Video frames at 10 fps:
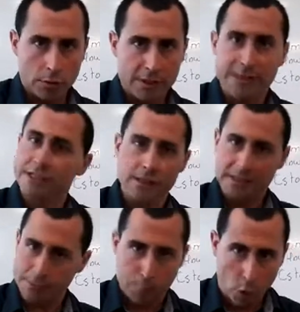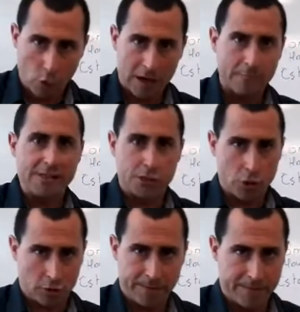this program is
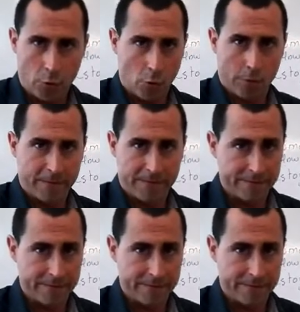not for